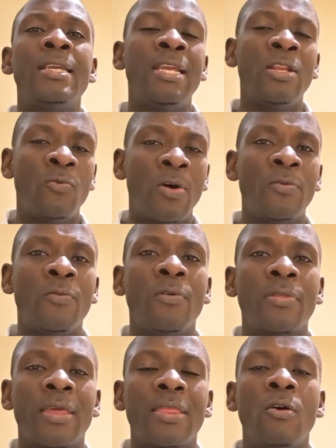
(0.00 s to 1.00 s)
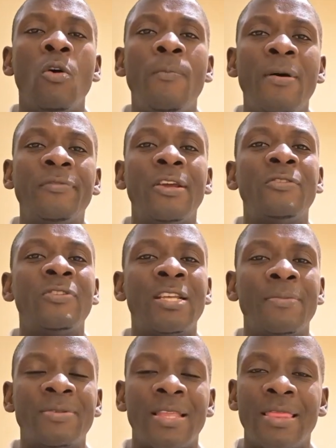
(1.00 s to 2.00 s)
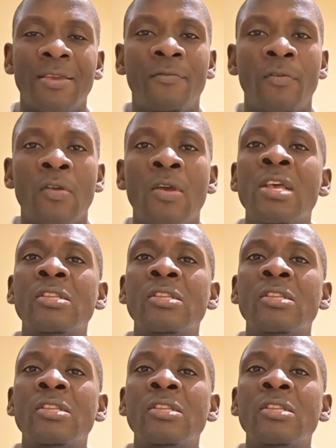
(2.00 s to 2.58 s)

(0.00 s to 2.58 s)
in one way or the other. Hope I've tried to share something for you.